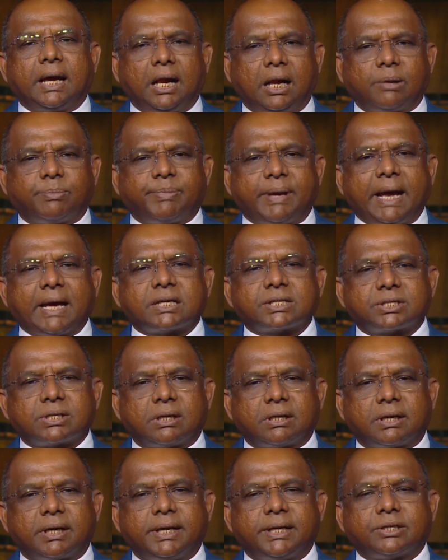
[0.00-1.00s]
help
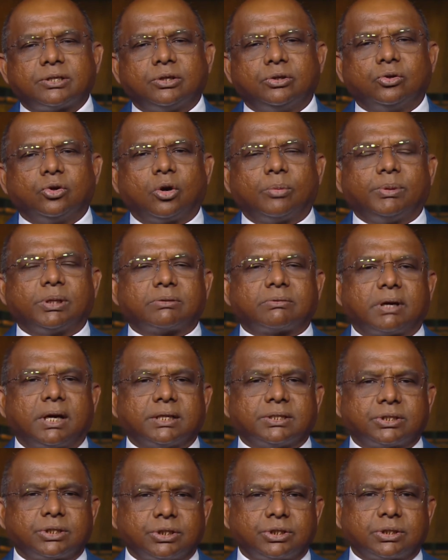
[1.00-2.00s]
accelerate global
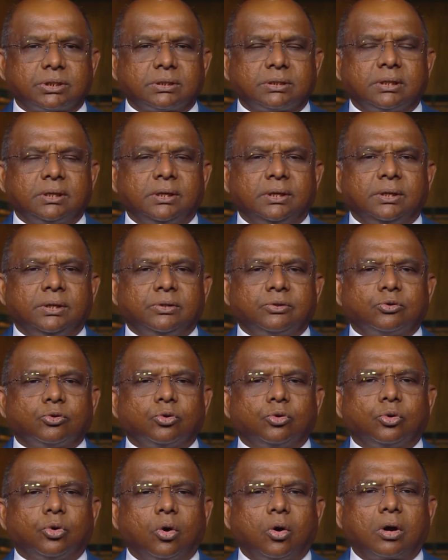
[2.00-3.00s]
transition
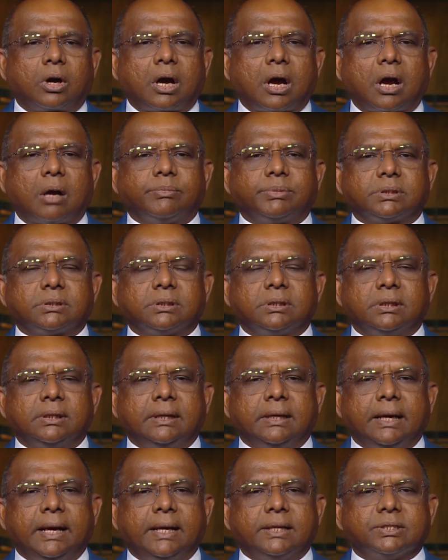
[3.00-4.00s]
to low-carbon
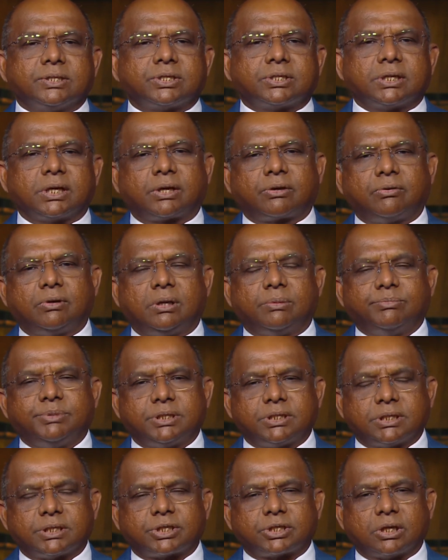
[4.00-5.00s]
and circular
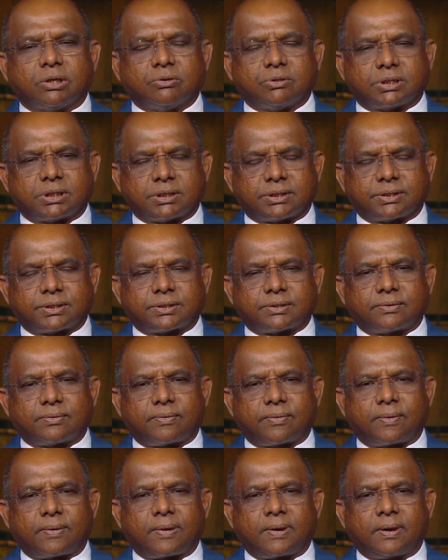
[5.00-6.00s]
business solutions.
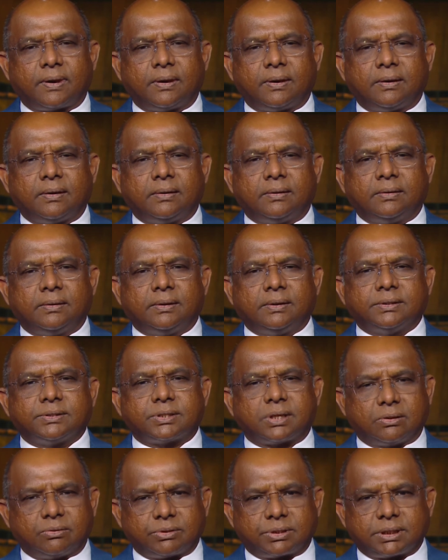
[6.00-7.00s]

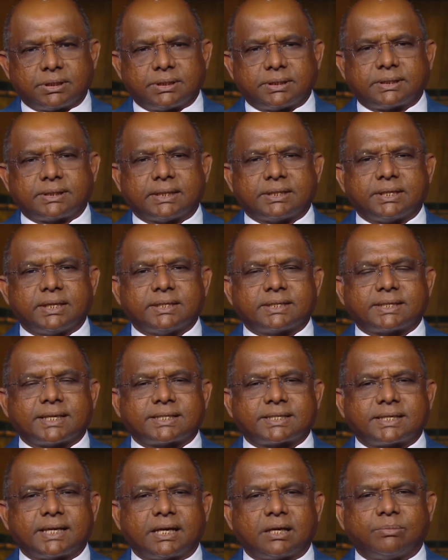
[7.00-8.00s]
Solutions such as
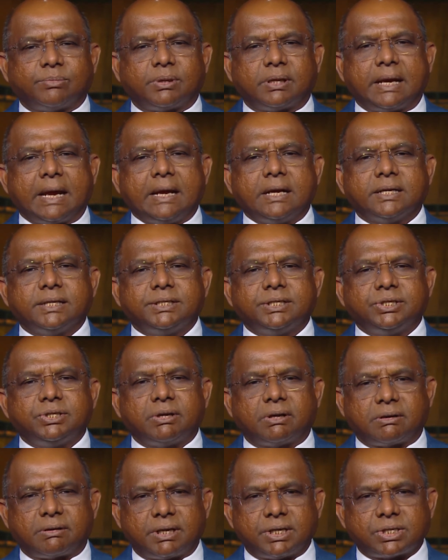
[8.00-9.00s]
sustainable energy
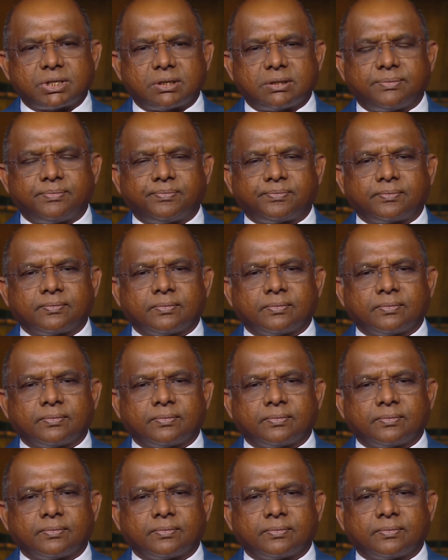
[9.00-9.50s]
generation,